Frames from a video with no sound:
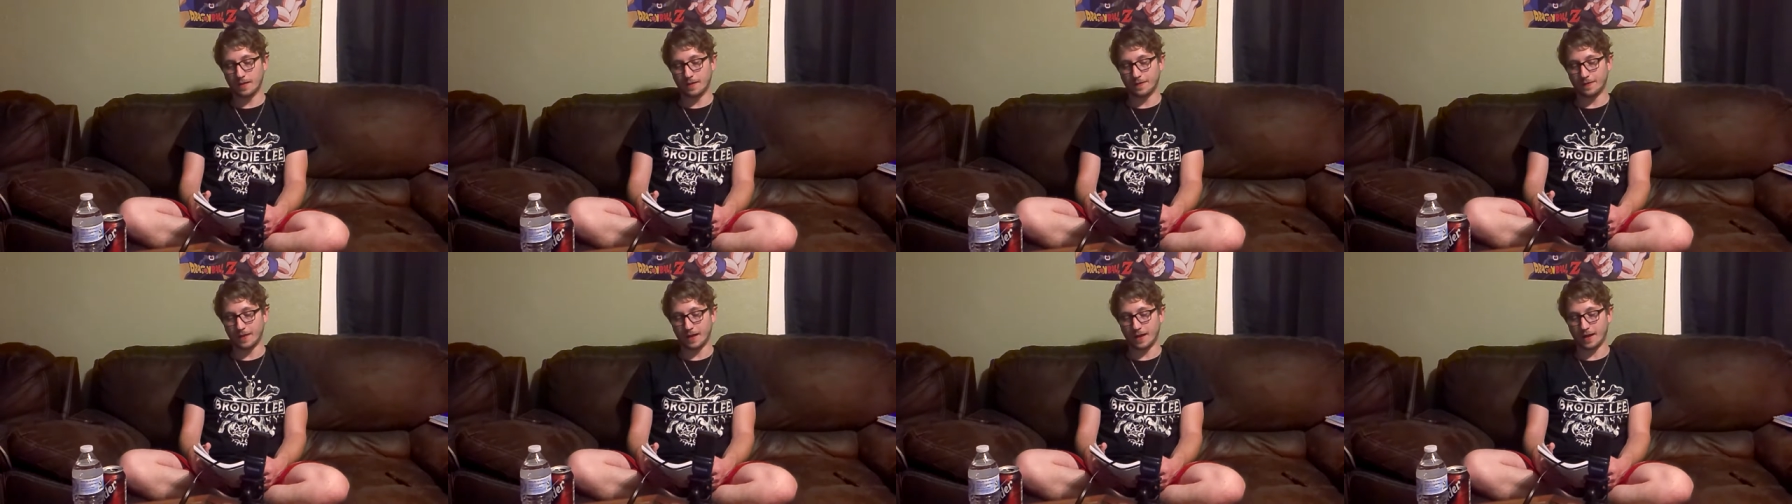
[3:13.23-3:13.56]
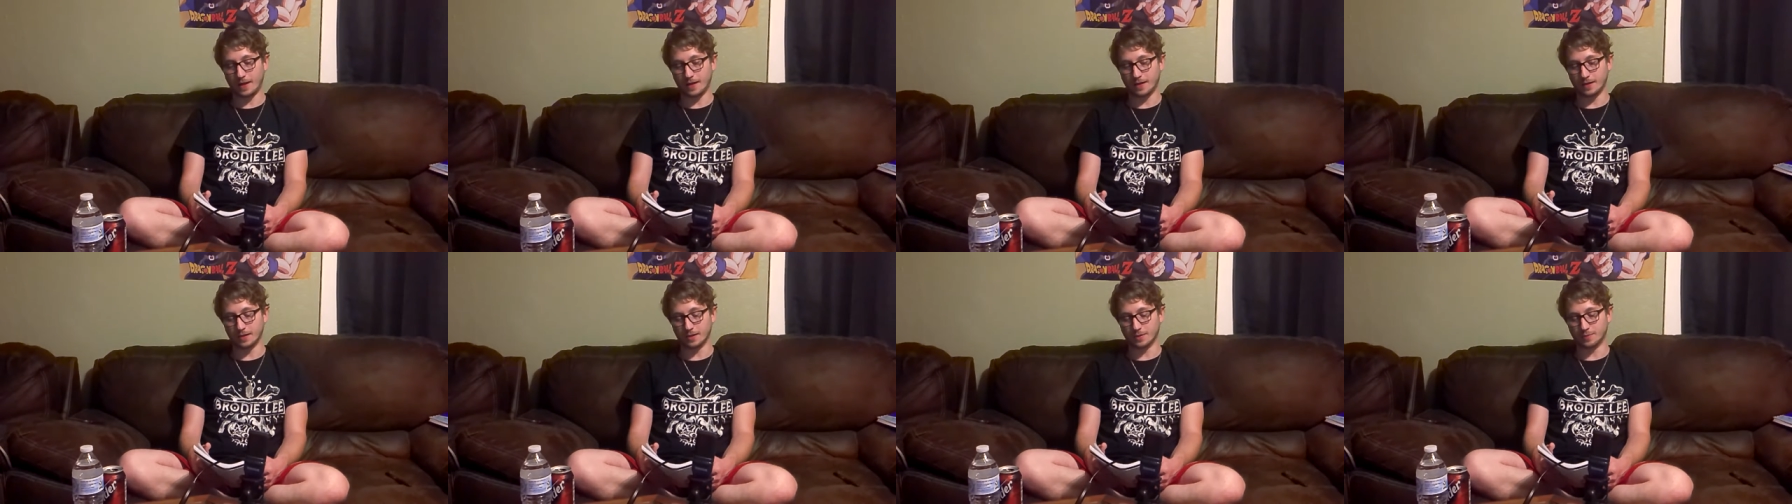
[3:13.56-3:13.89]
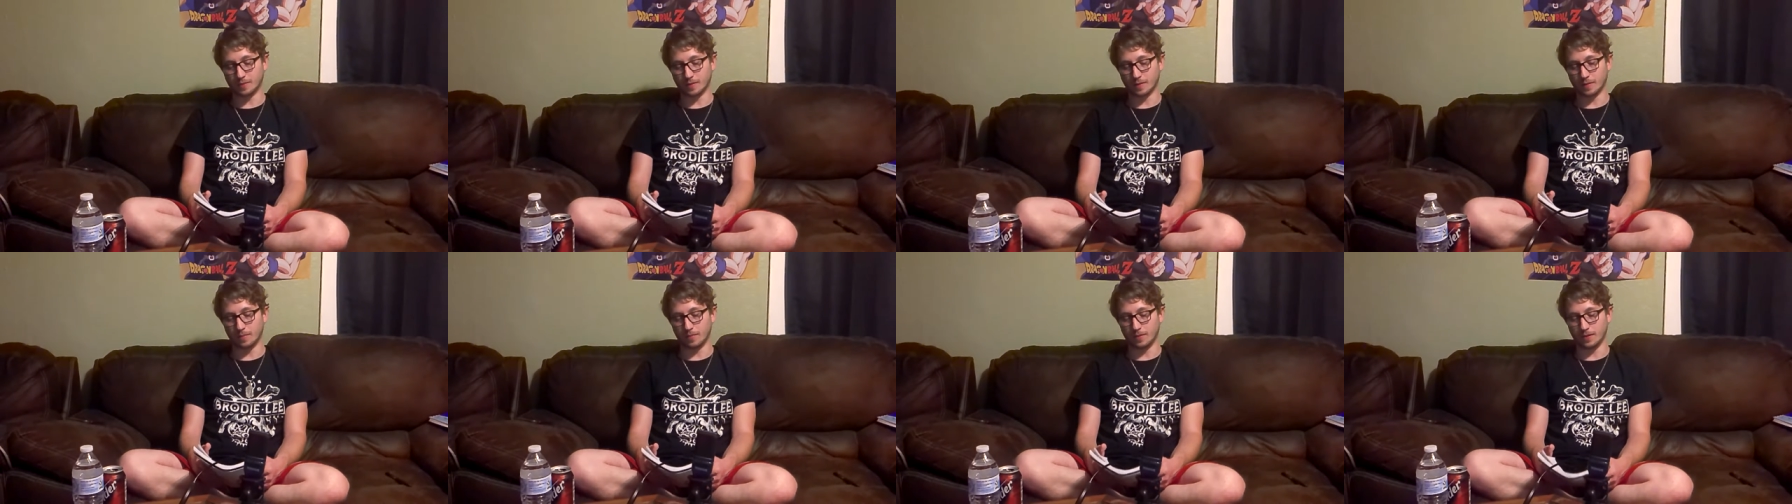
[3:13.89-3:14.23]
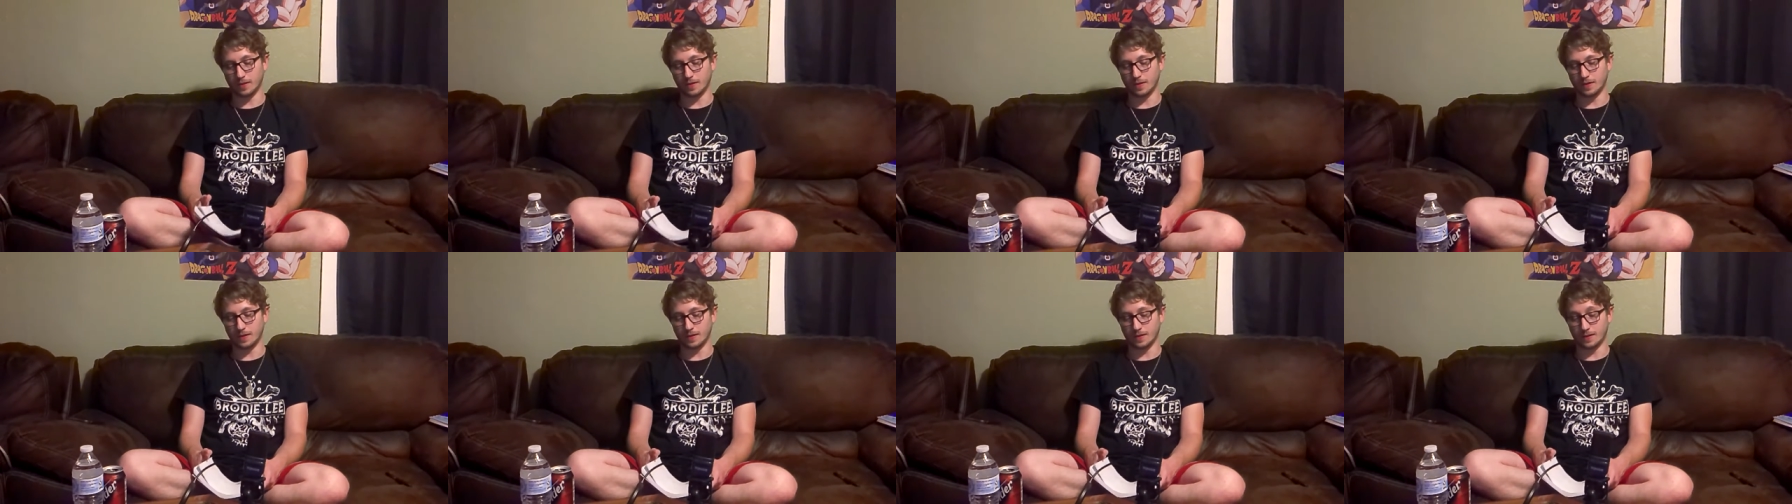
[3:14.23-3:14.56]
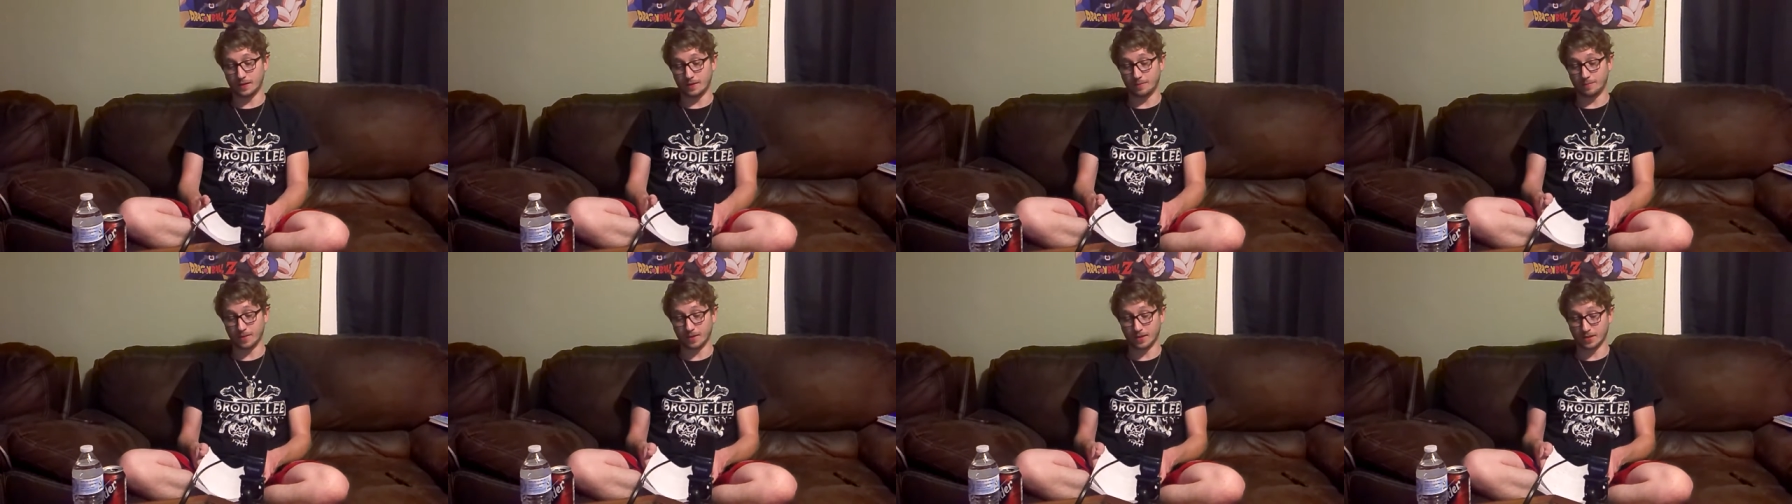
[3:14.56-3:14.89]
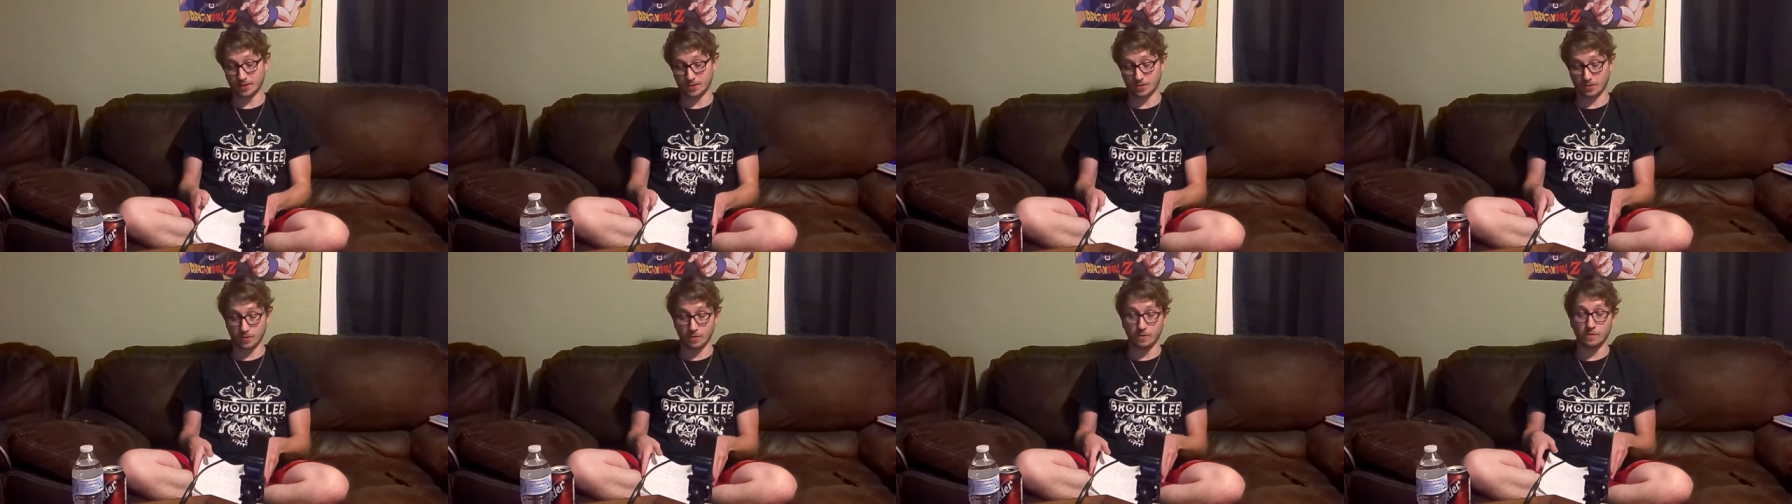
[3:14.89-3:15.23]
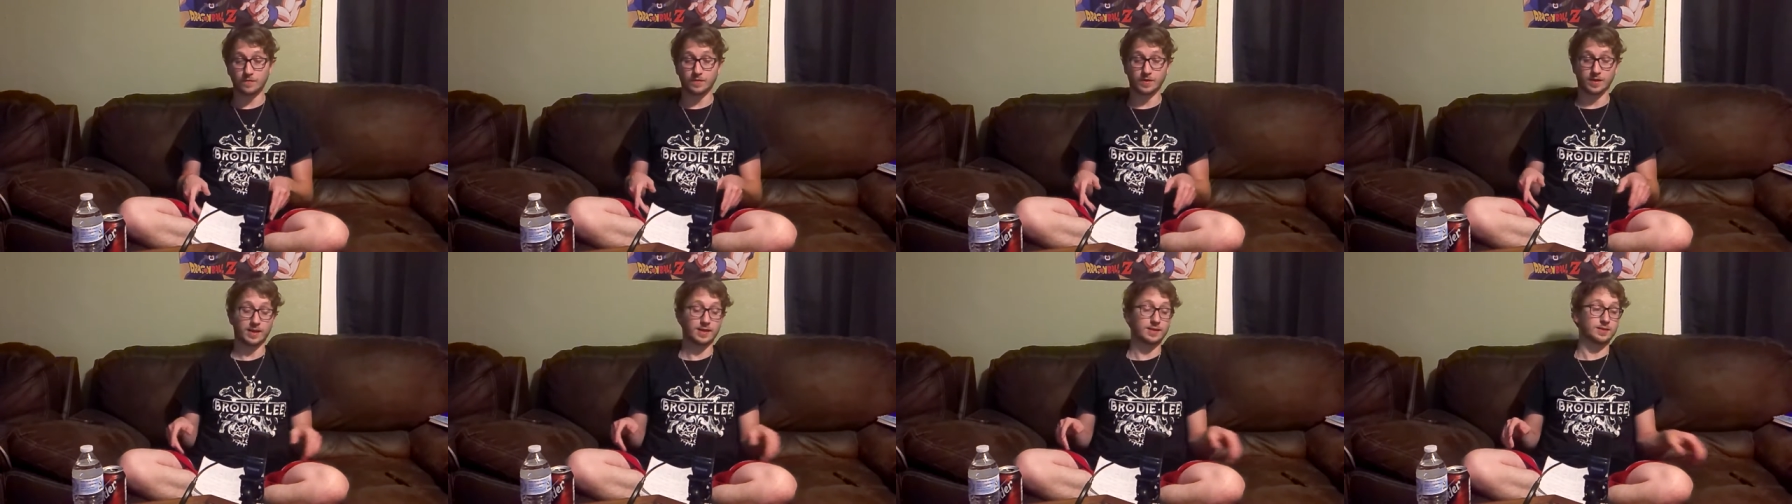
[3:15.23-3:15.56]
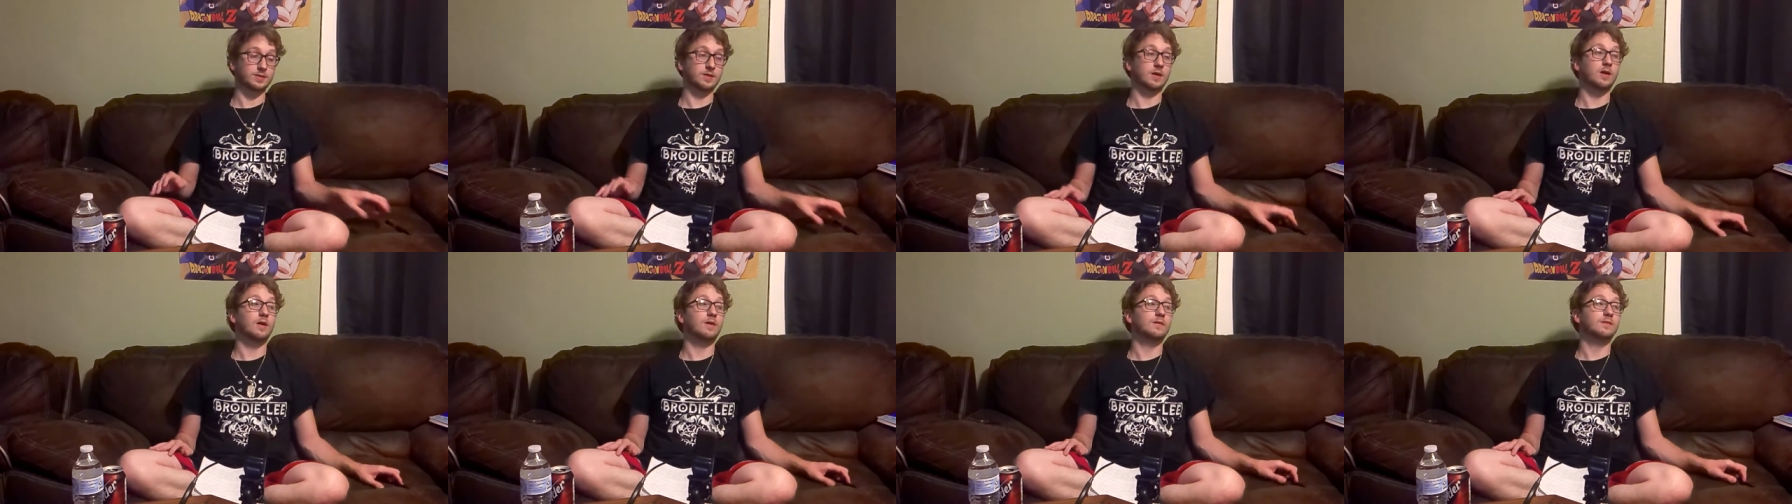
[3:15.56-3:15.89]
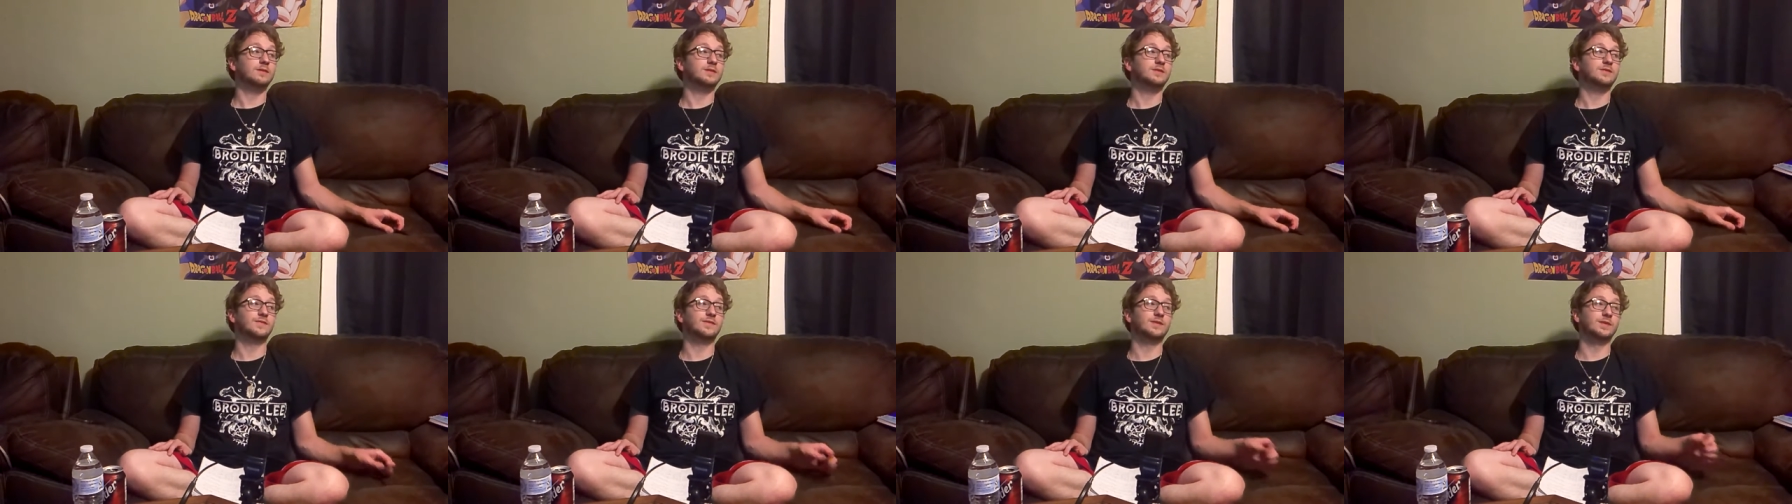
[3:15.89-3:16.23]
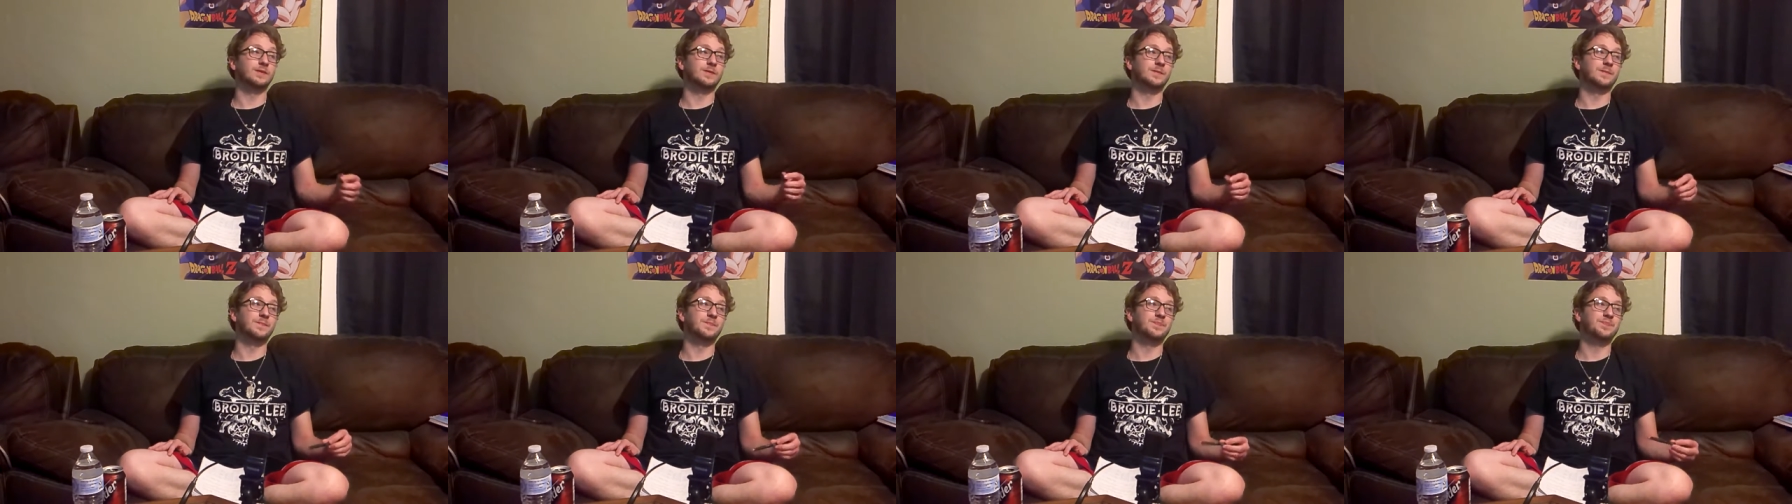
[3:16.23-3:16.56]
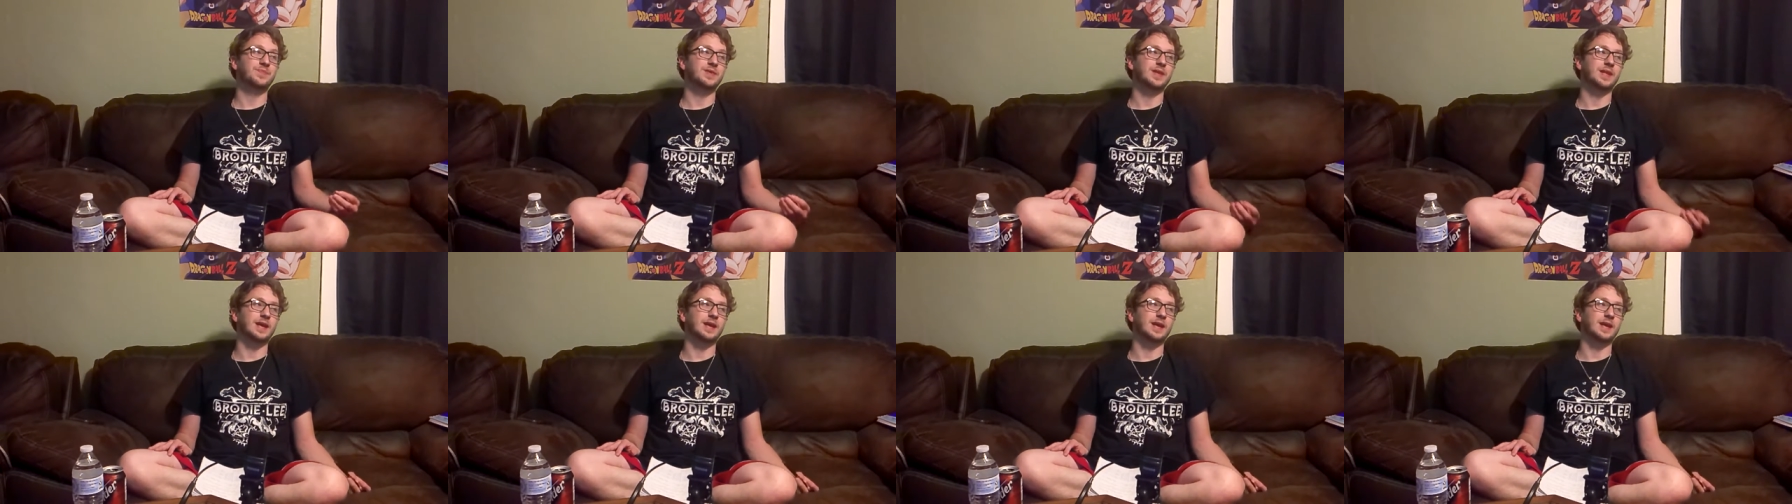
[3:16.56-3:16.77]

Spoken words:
That is probably the biggest goof that I saw in this film,